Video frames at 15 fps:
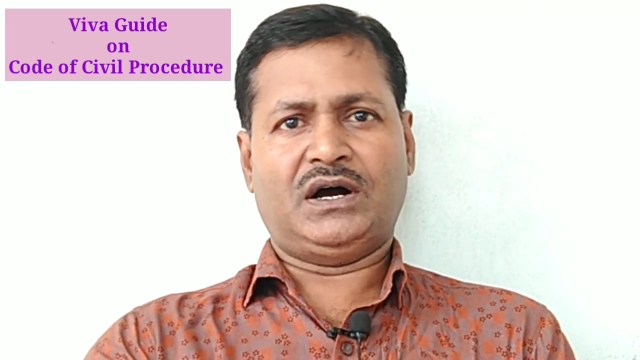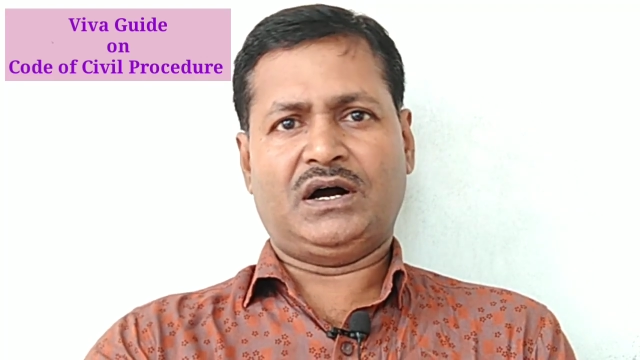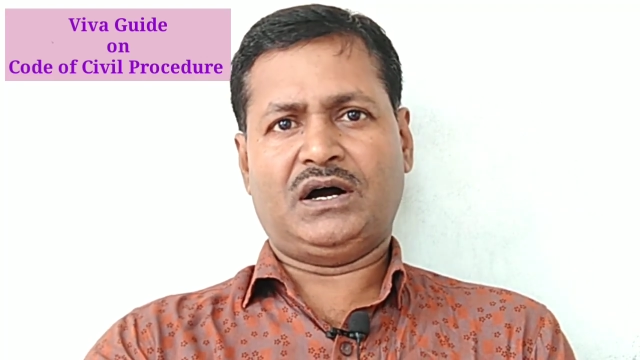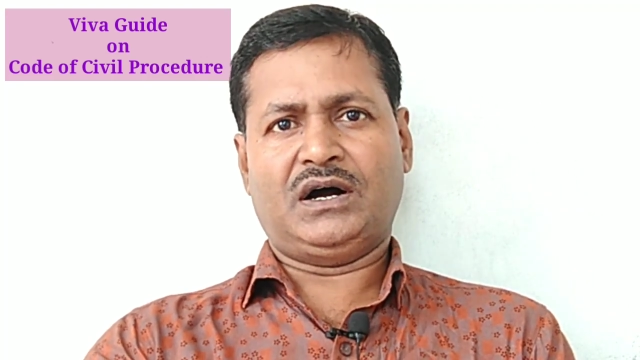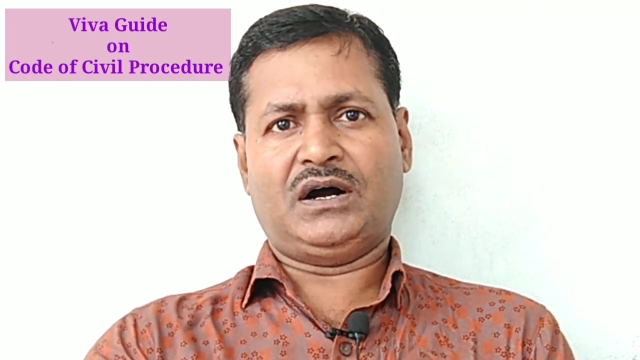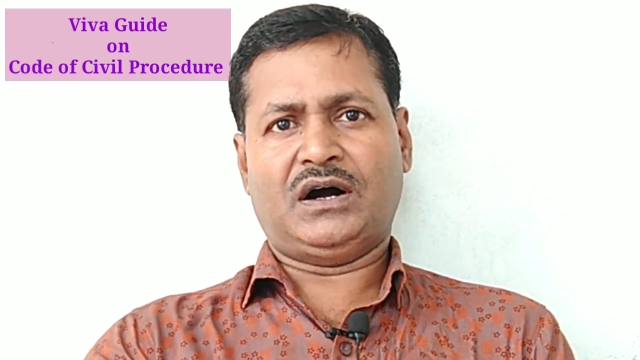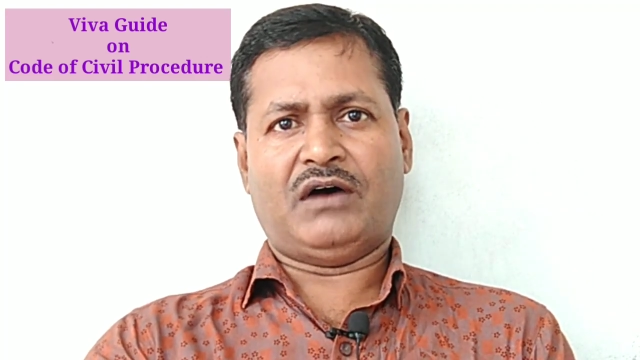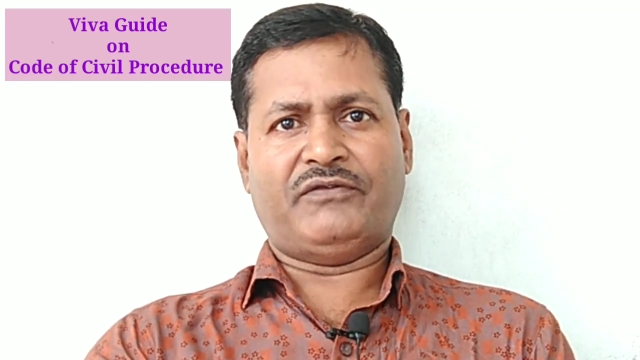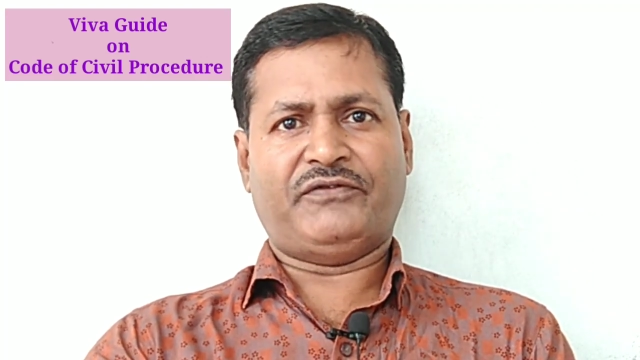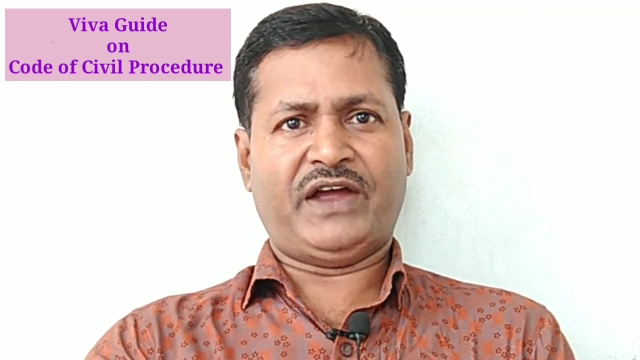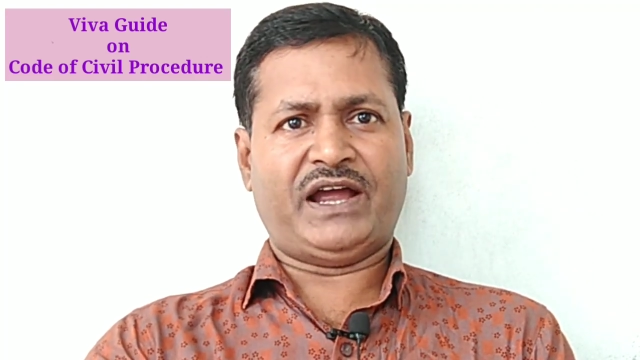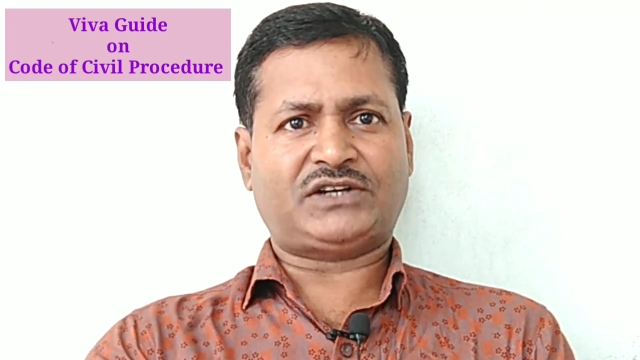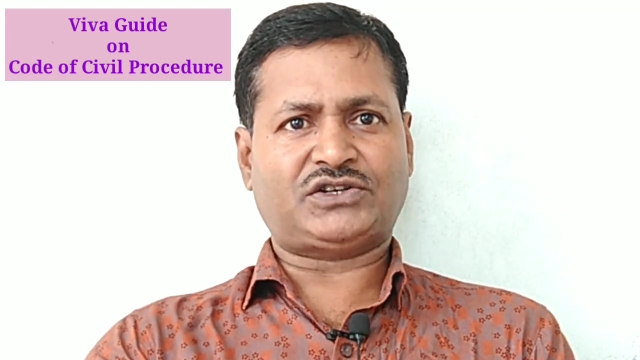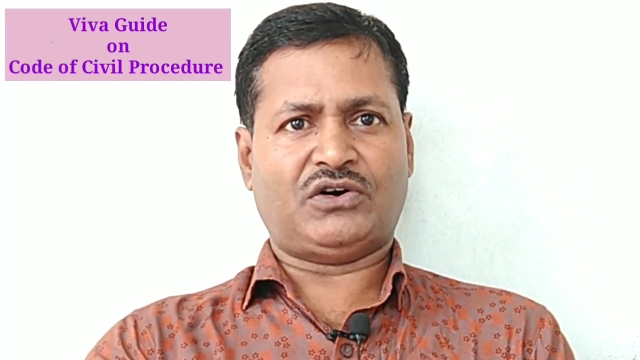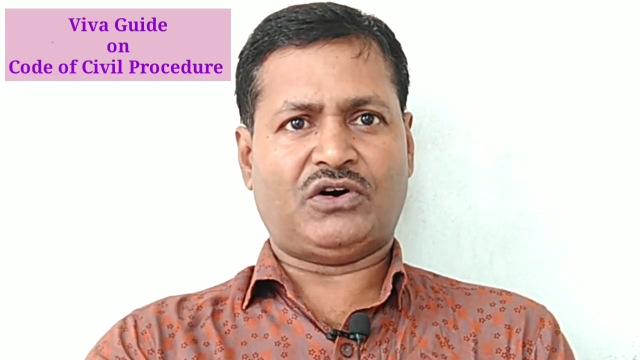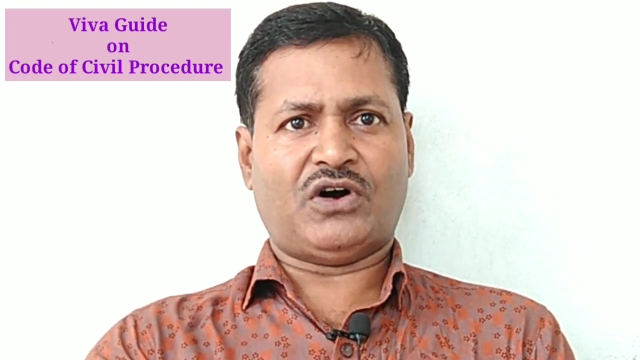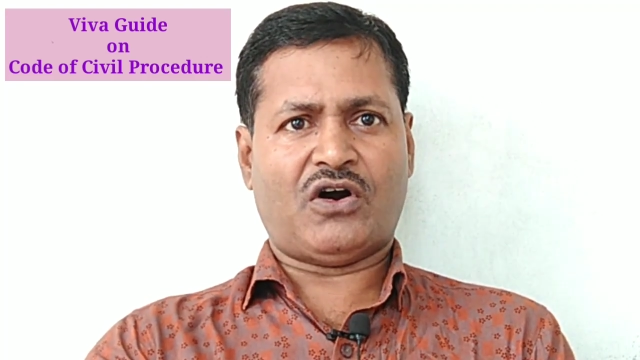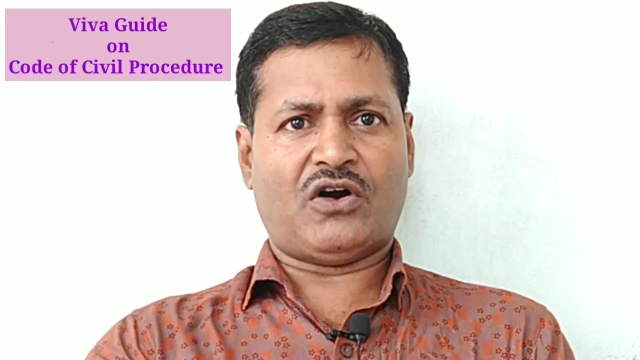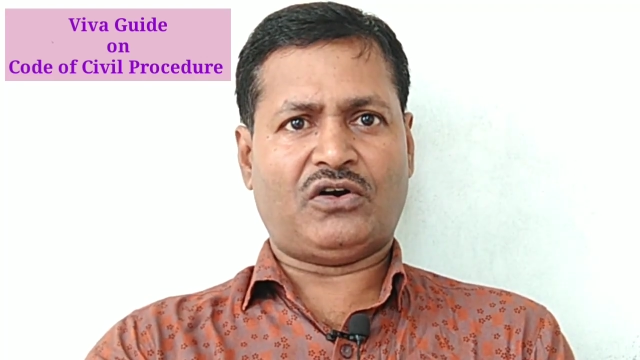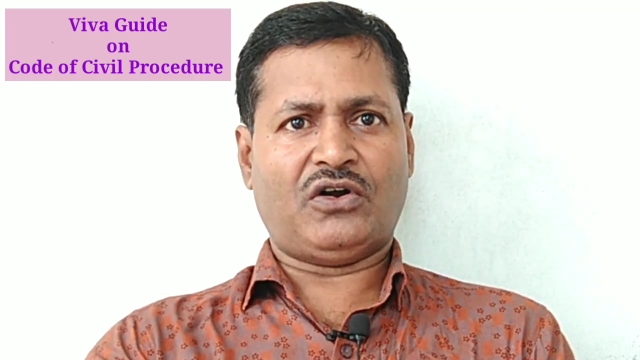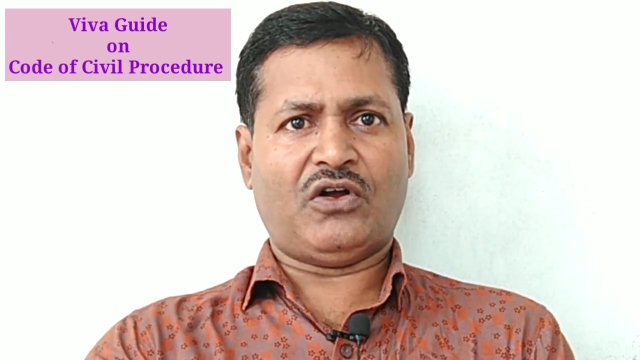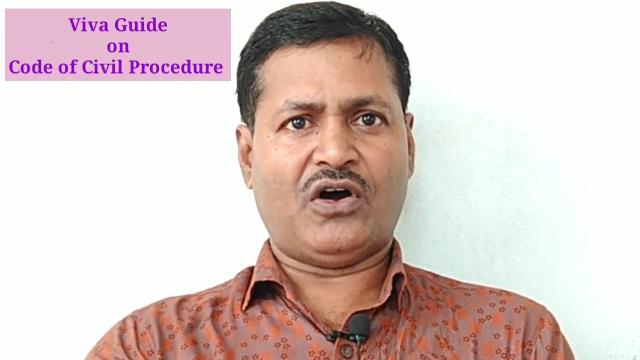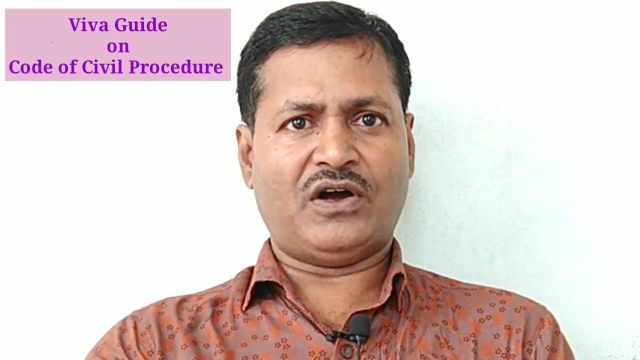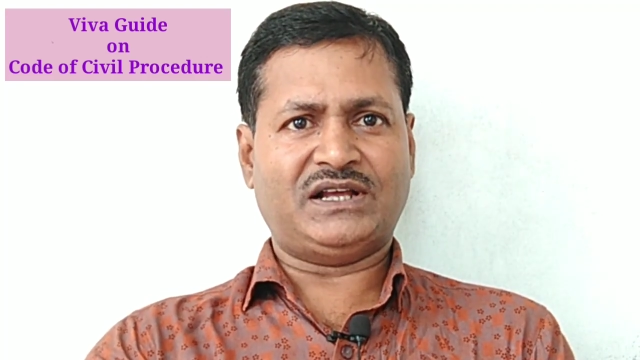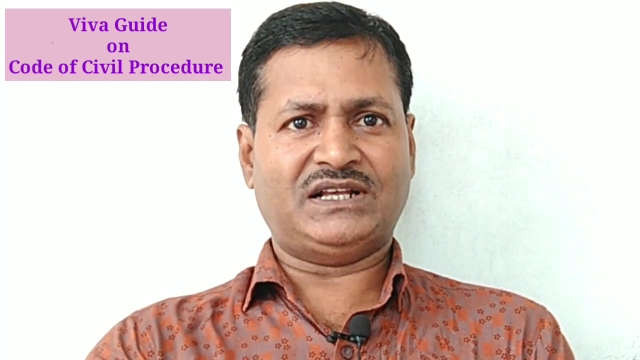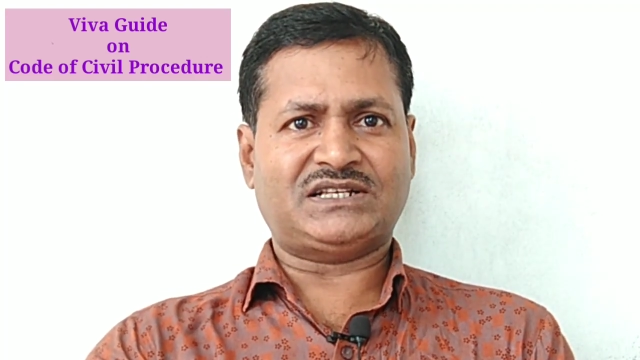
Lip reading: of fact or law